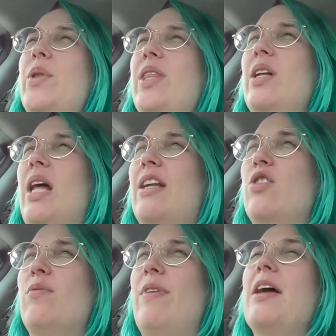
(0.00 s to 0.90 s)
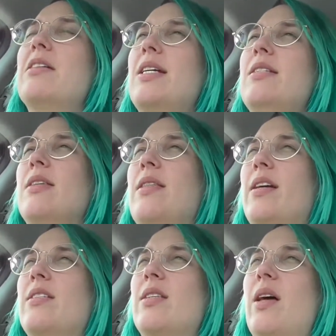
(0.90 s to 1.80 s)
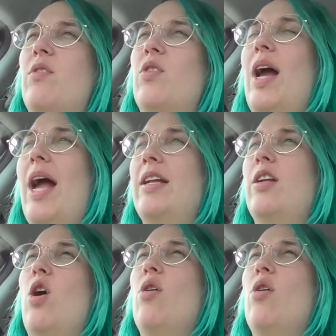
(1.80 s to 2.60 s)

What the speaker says: with the like new vaccines and things that they've created.